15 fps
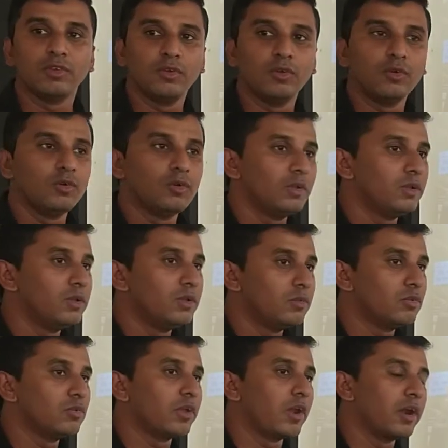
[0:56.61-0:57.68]
So
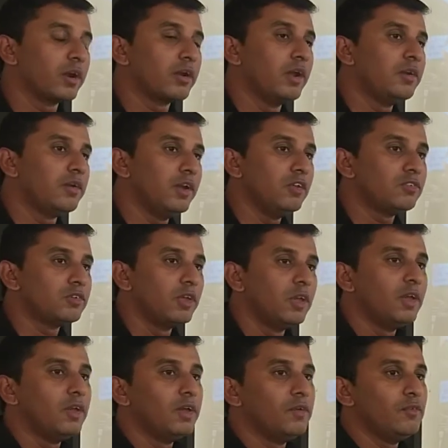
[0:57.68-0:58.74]
there are countries
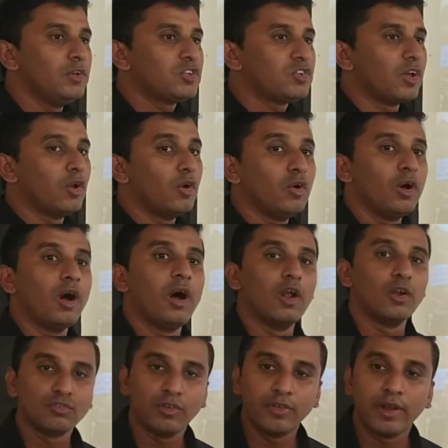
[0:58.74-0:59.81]
which allow,
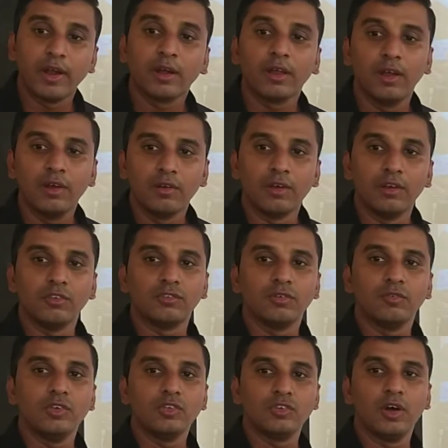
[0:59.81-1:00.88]
also there are countries
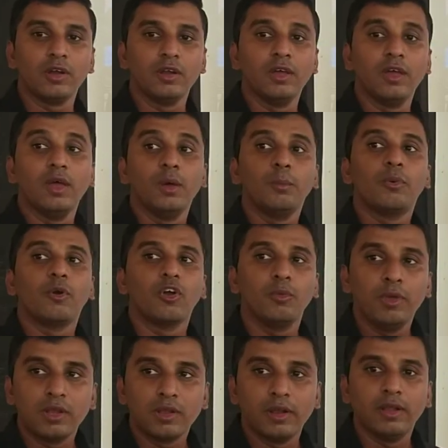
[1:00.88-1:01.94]
which are
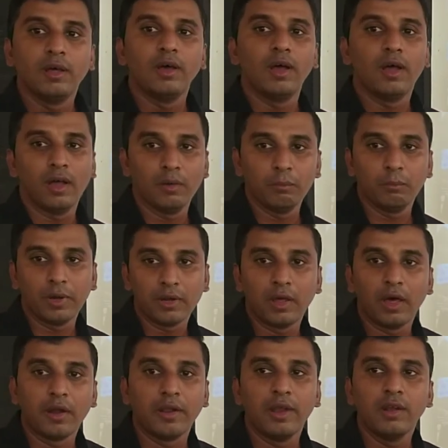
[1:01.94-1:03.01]
prohibited, but
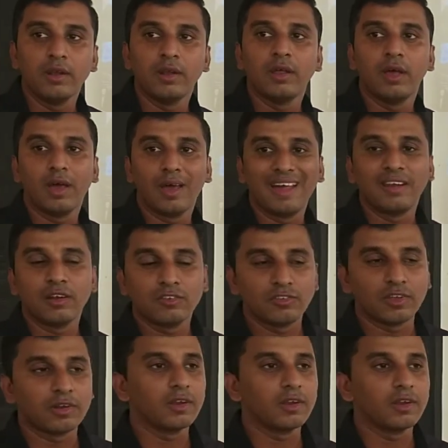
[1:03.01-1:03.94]
under certain